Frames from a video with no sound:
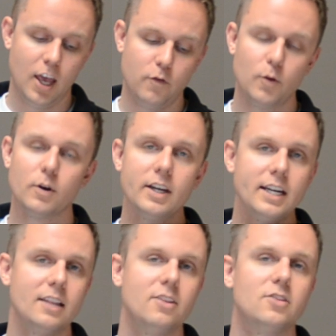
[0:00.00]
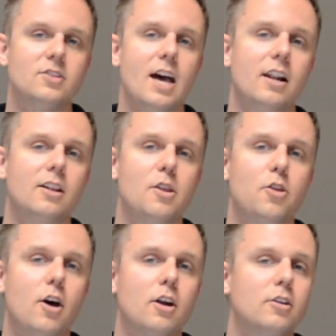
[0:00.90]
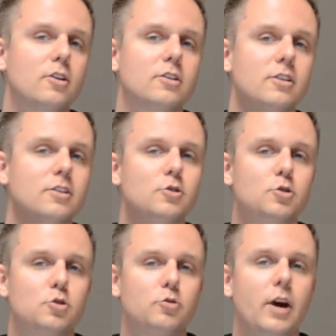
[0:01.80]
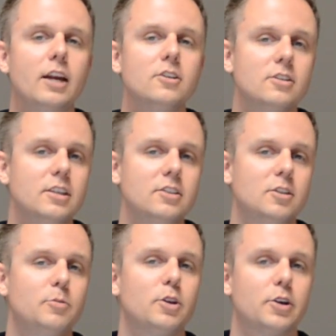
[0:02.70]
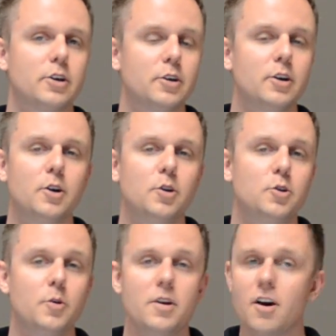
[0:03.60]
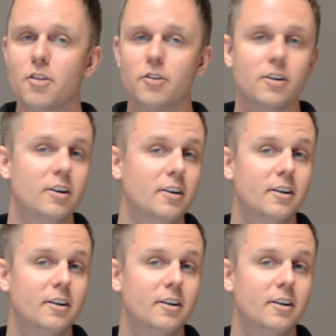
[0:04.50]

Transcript: If you were looking at this saddle and thought it looked strangely similar to another